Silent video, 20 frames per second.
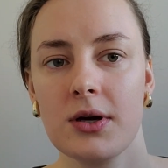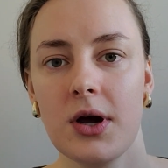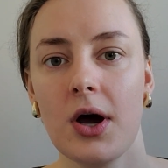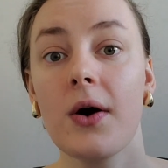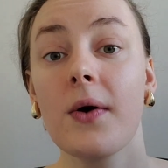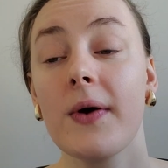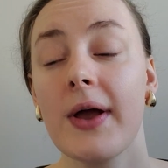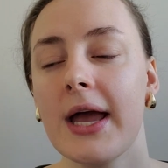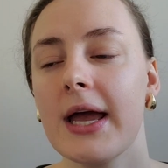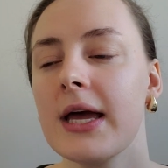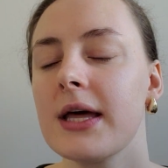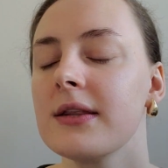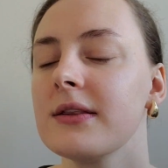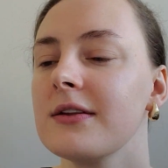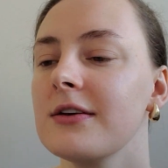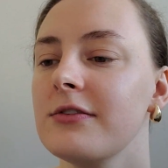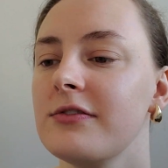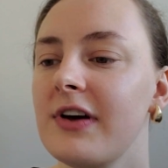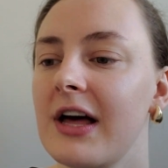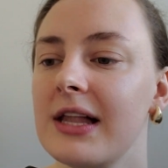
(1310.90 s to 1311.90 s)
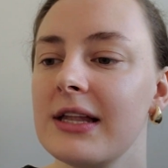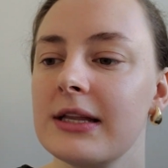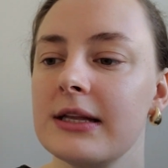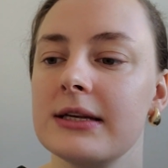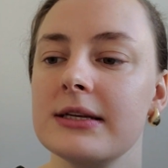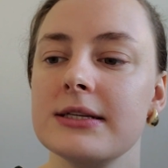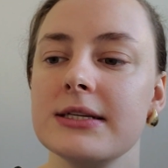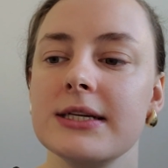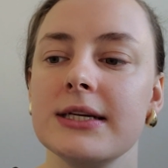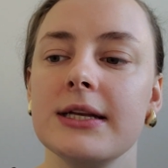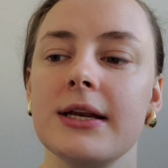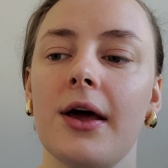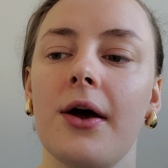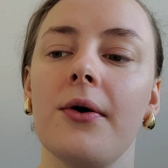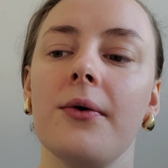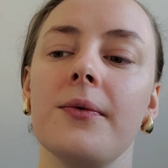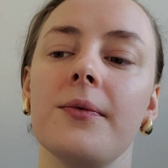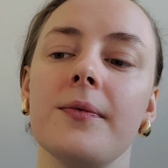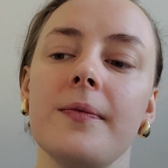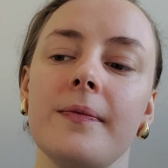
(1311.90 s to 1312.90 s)
Okay, and the Valentino.
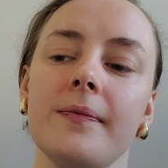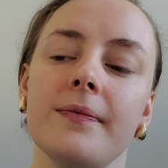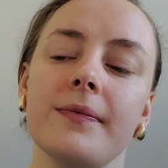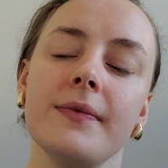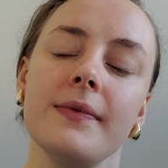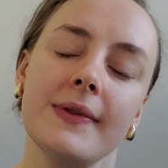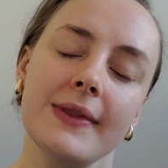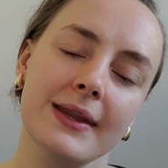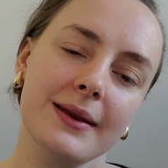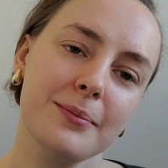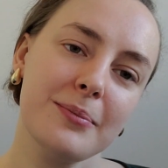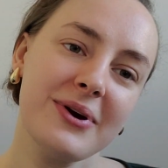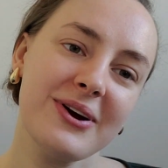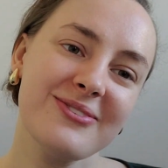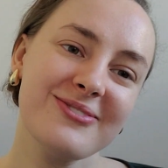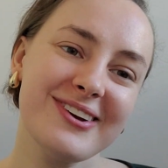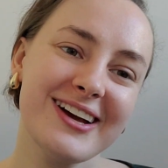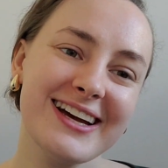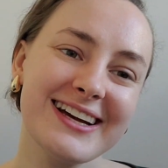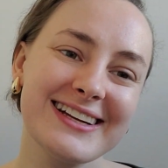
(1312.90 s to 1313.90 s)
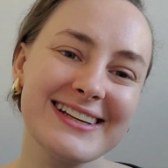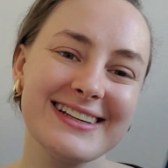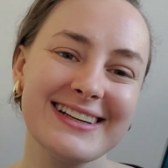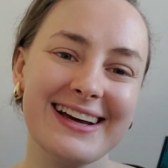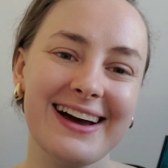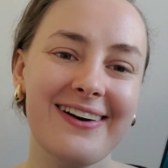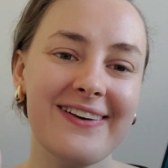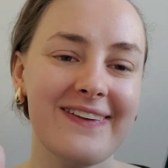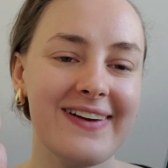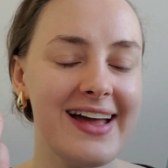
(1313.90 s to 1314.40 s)
Perfect.